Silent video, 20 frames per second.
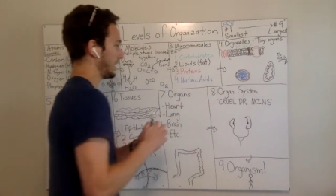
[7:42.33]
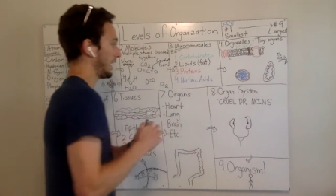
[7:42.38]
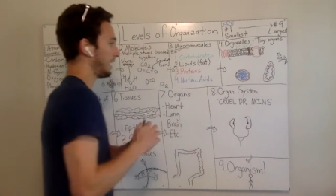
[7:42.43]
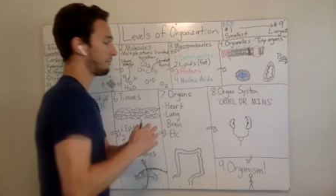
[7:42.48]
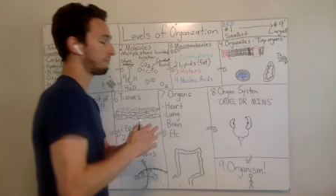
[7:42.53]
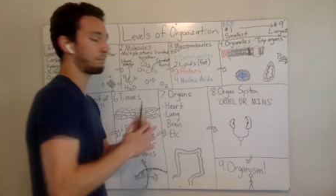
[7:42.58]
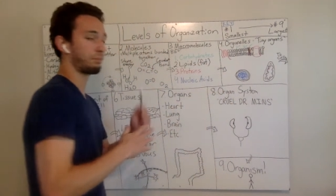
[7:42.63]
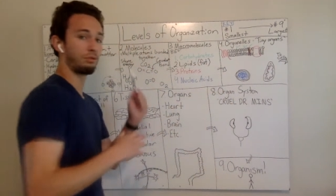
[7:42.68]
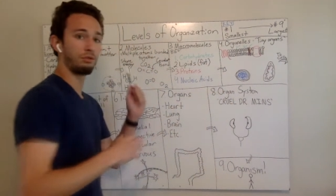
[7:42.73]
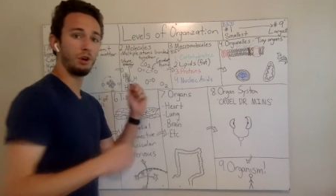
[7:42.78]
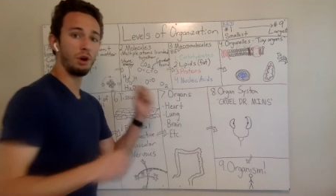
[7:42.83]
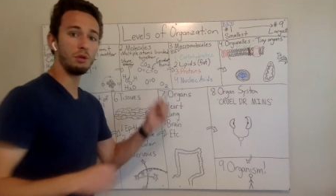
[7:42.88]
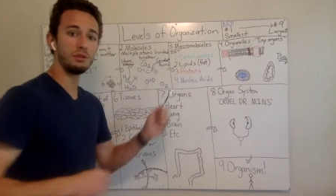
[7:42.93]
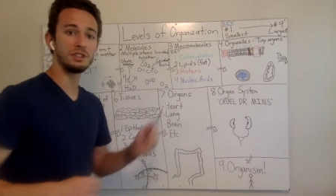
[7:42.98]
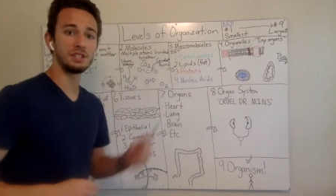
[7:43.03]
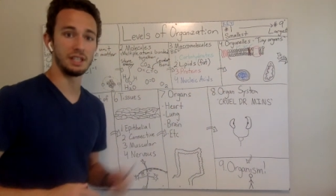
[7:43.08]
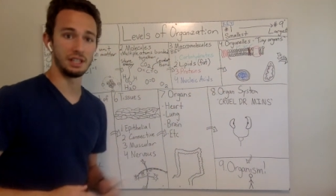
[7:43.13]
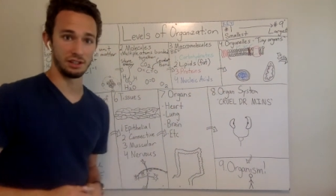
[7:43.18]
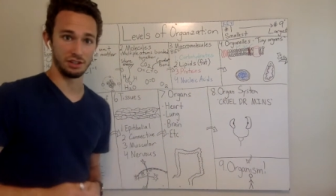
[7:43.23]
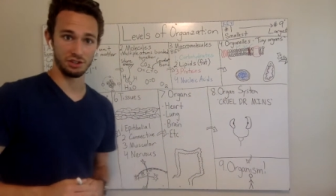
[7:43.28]
Then you have
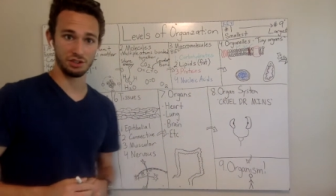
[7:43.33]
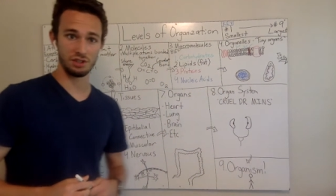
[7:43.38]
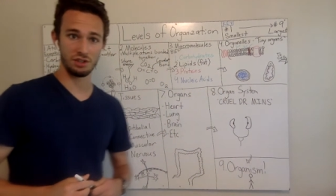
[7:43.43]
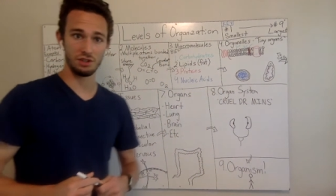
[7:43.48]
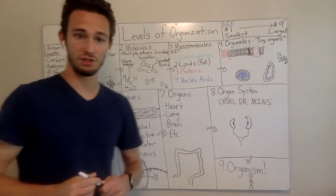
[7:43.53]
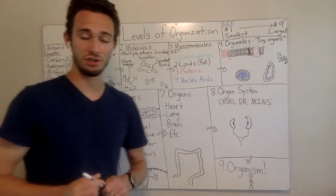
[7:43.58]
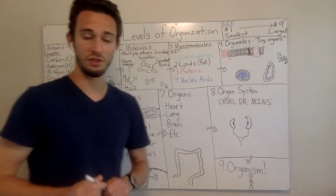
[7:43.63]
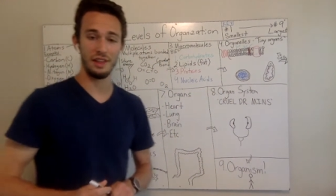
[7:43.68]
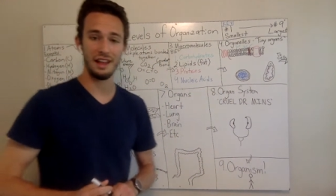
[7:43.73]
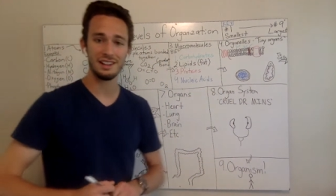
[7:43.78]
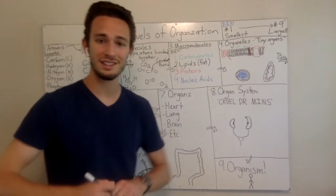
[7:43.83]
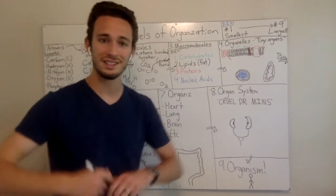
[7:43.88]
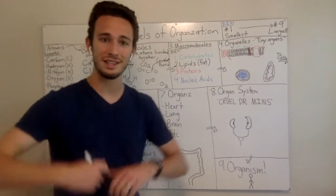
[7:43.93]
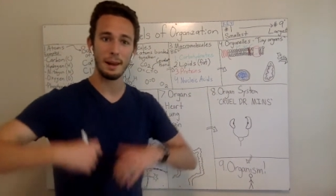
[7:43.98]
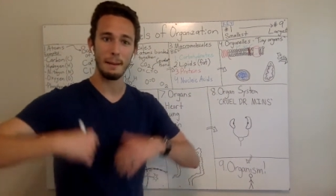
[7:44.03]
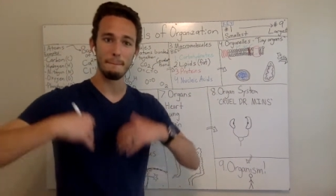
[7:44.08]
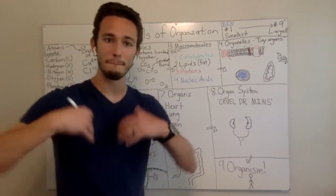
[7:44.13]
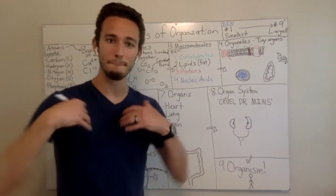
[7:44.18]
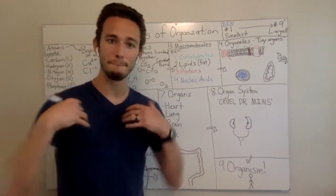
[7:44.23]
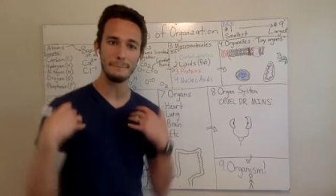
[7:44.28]
proteins. So
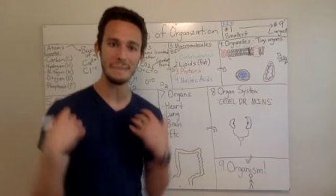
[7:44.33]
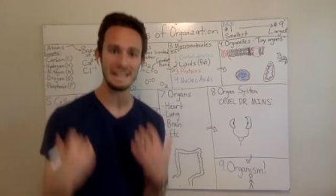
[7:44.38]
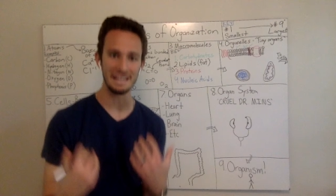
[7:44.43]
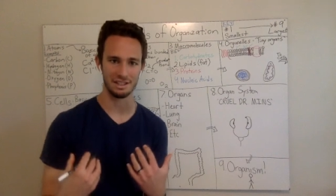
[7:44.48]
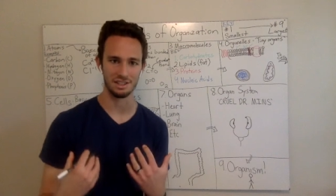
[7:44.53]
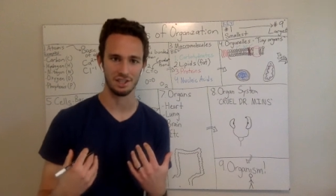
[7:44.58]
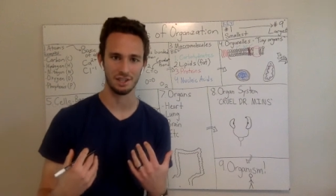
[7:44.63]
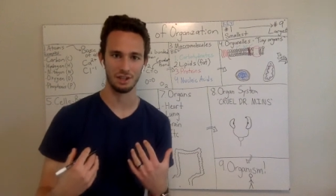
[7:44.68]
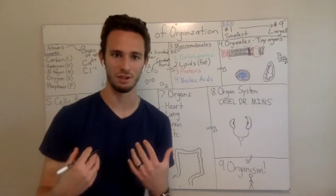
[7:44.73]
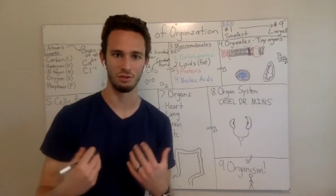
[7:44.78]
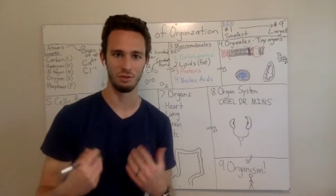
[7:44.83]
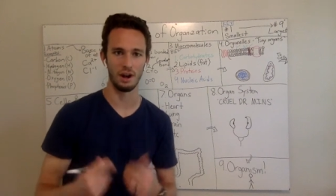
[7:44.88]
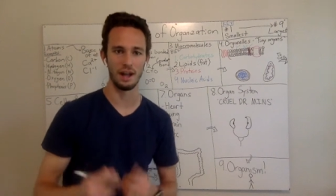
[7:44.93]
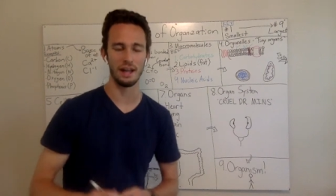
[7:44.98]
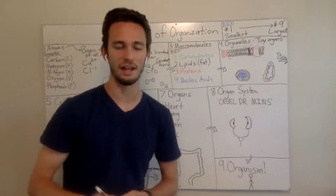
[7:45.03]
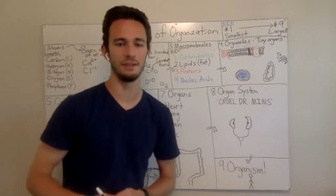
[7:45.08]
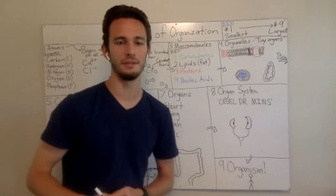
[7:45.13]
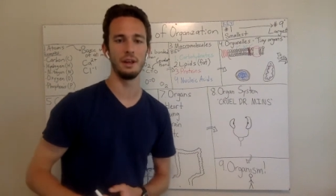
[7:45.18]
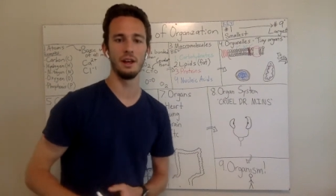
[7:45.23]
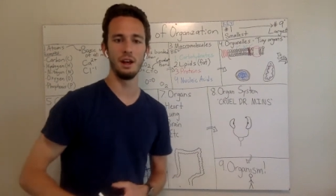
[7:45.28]
that's meat,
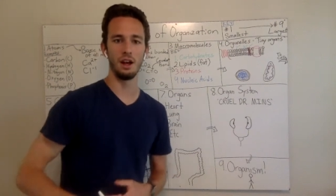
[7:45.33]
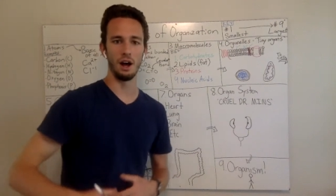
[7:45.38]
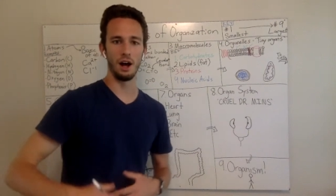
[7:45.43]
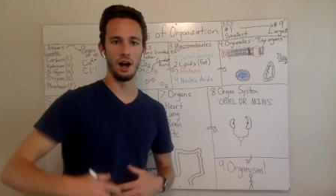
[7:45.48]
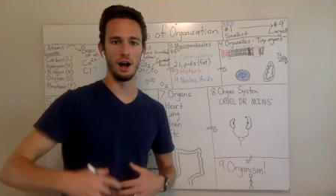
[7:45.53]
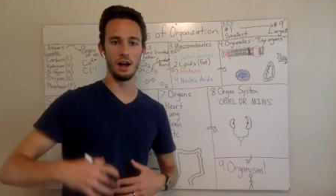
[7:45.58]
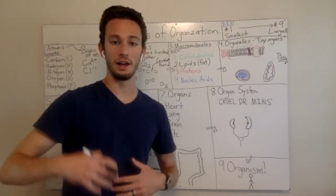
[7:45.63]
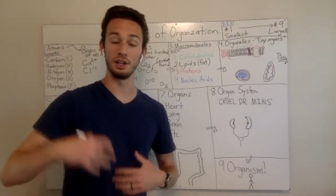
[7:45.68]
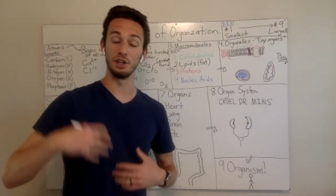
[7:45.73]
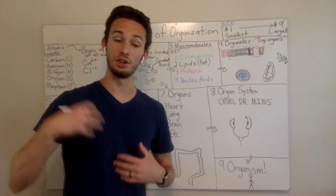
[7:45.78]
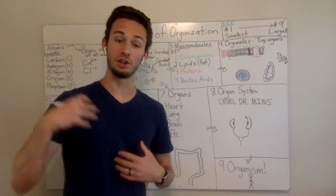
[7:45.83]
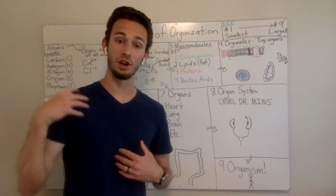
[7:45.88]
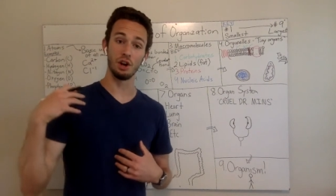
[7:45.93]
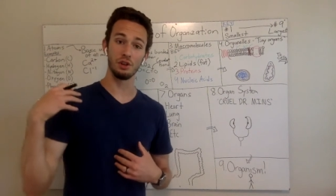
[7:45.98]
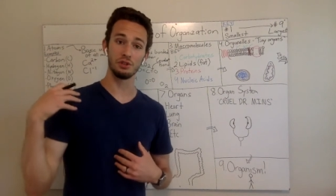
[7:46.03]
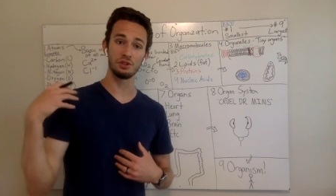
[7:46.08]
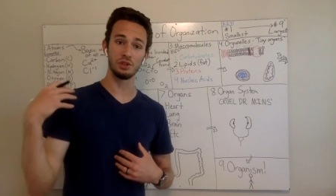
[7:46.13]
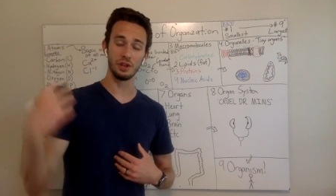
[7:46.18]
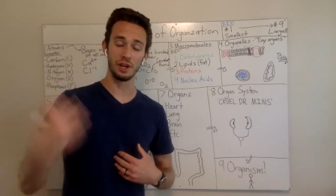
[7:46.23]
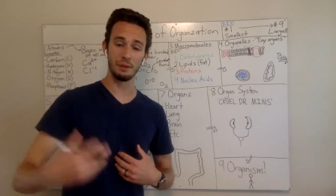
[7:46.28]
right? Uh, you
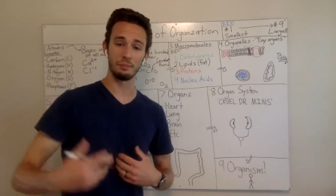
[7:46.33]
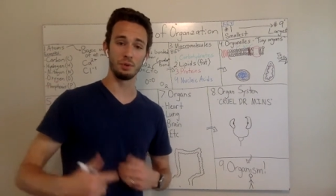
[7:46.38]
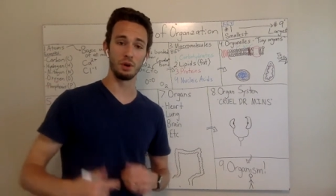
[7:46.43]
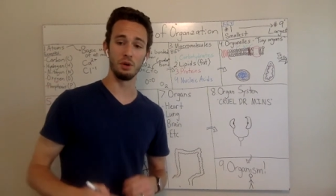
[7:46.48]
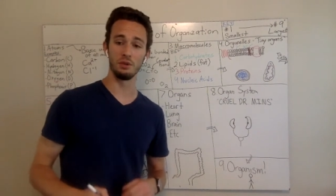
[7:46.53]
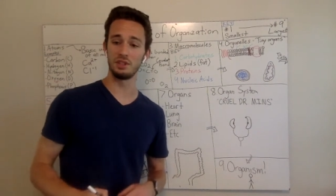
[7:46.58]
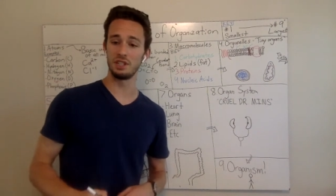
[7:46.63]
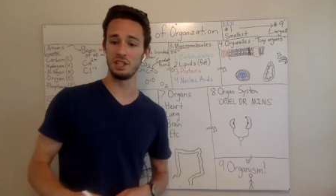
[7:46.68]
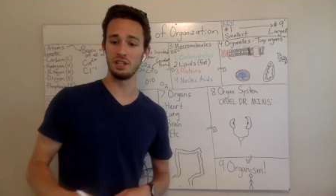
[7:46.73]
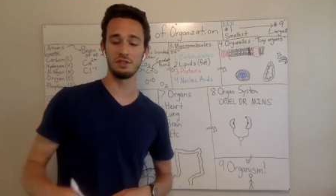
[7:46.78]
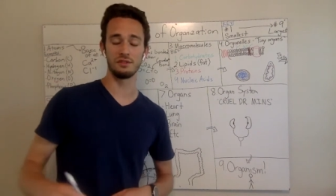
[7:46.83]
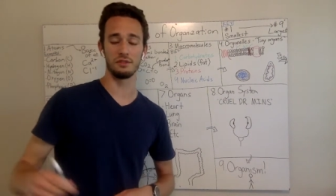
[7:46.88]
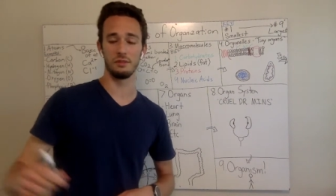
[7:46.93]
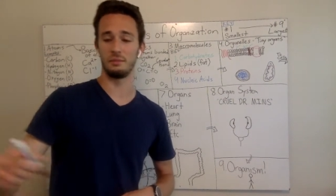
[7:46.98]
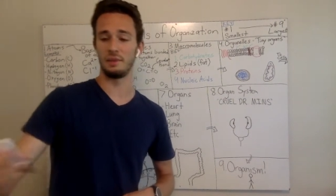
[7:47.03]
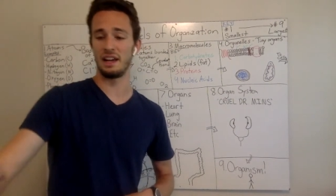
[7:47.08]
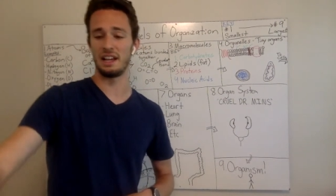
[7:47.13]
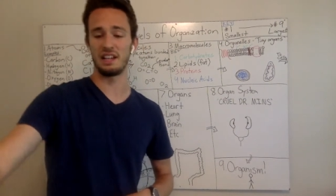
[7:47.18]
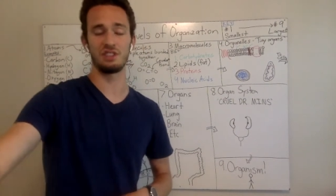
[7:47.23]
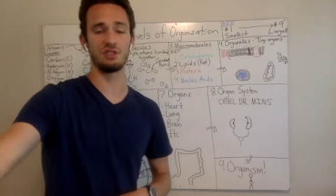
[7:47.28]
can also get proteins
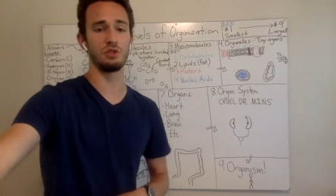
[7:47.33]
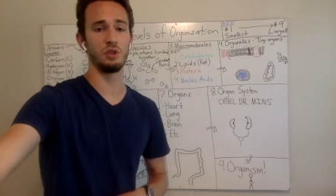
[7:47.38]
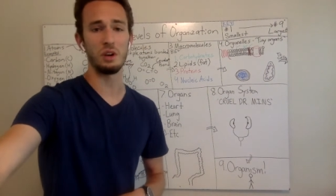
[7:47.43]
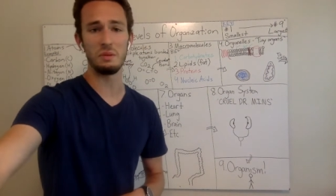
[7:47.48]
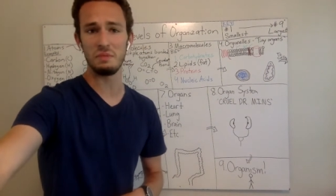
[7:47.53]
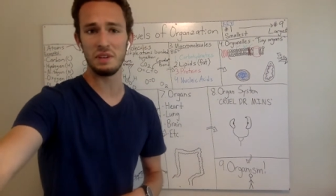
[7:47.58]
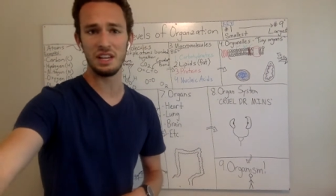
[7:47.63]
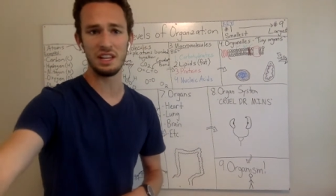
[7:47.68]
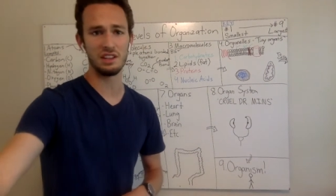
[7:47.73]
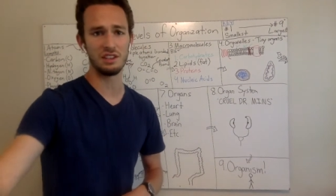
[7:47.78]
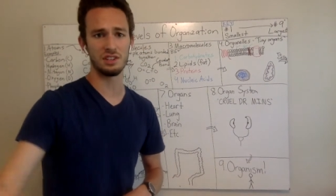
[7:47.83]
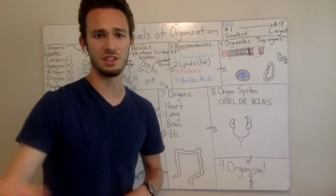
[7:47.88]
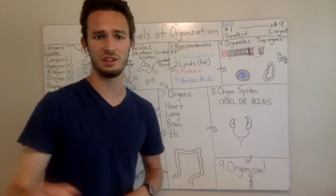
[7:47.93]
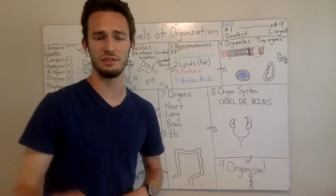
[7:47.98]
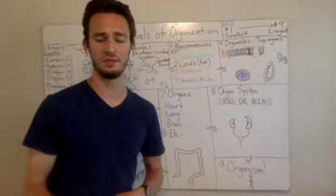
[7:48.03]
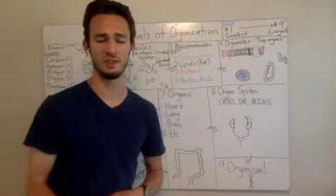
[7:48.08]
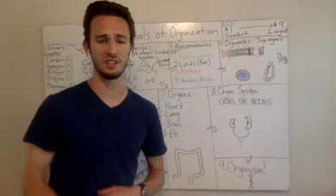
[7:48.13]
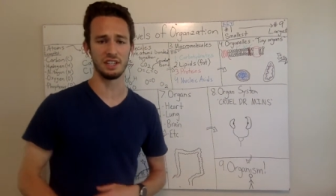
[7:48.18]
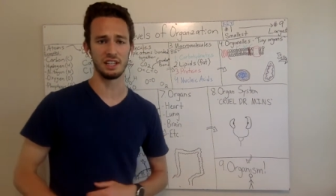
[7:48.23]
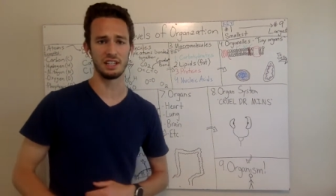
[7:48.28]
from like soybeans
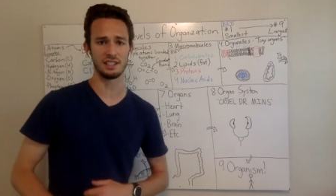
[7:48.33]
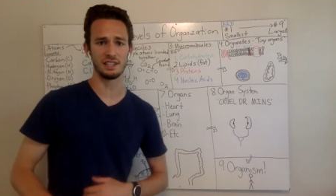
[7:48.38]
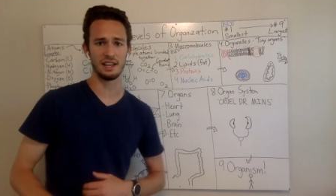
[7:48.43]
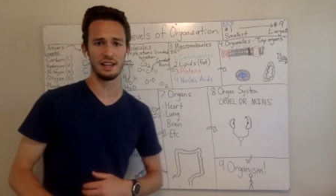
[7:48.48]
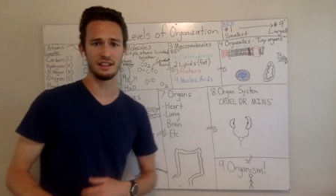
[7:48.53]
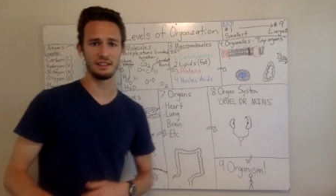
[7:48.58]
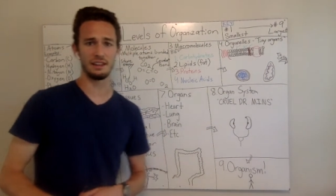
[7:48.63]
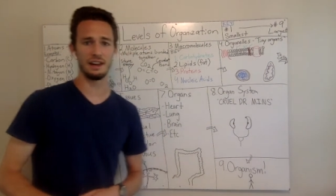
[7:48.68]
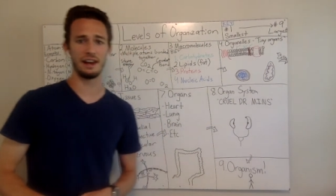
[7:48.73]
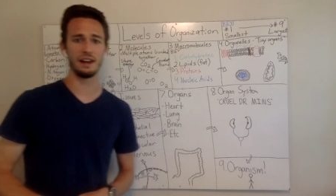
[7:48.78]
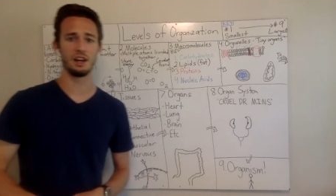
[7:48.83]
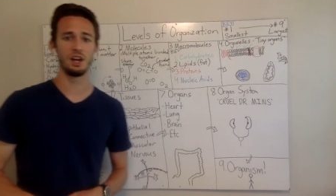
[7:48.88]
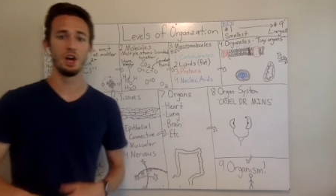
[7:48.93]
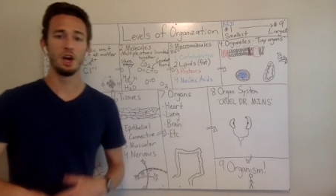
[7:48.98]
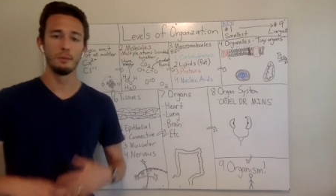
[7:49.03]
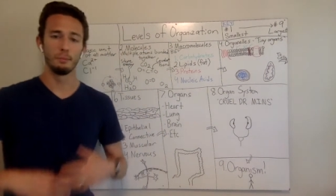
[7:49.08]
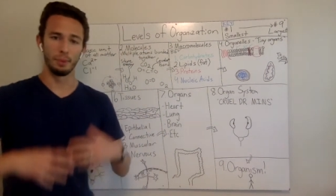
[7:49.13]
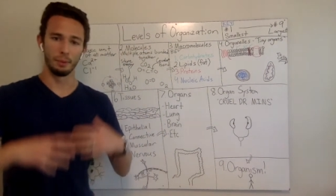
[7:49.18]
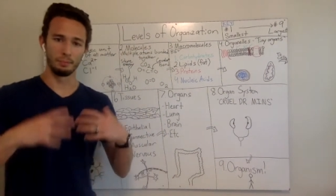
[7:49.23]
and different things like that.